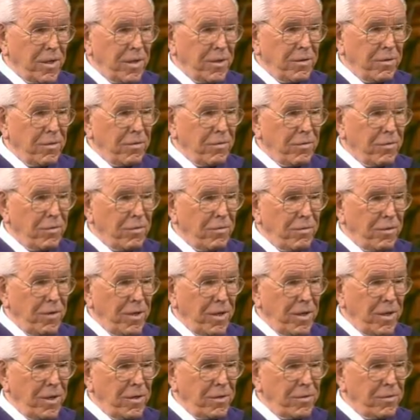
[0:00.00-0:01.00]
like you're
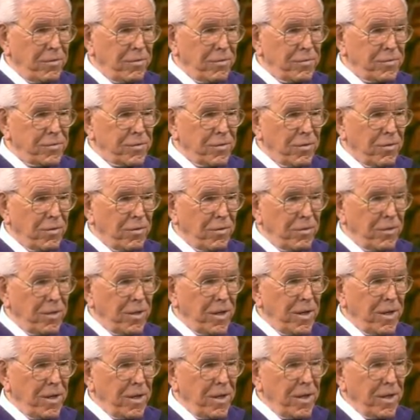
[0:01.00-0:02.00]
38 years
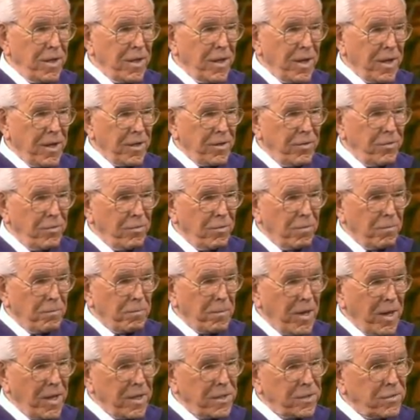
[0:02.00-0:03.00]
old, and you are
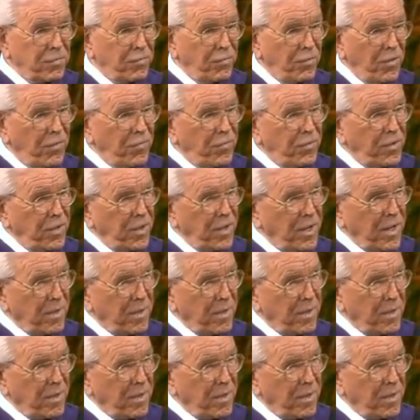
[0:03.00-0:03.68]
past 50,